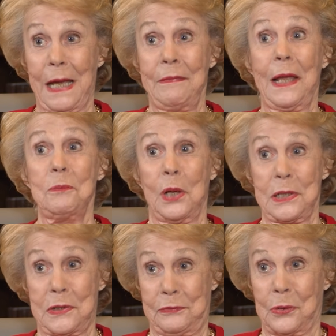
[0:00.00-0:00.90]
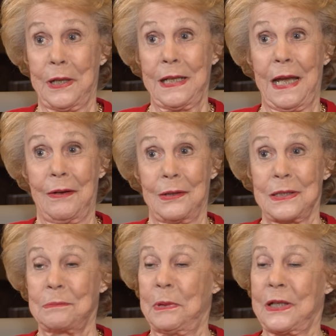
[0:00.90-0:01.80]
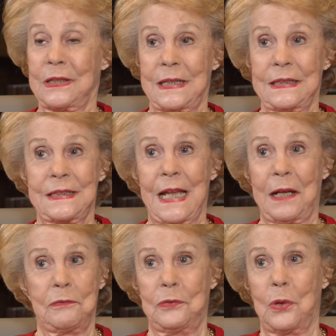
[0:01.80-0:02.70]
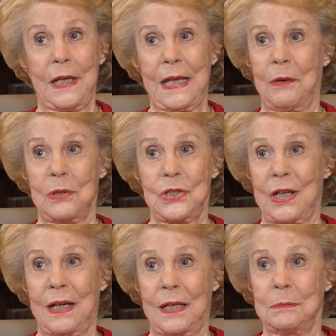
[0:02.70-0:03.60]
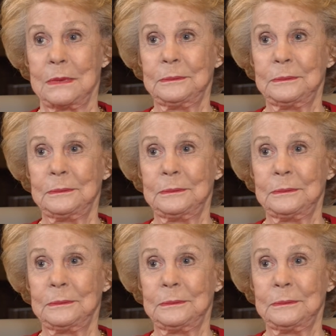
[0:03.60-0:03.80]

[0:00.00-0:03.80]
and then went to 40 hours because it's not a 40-hour job.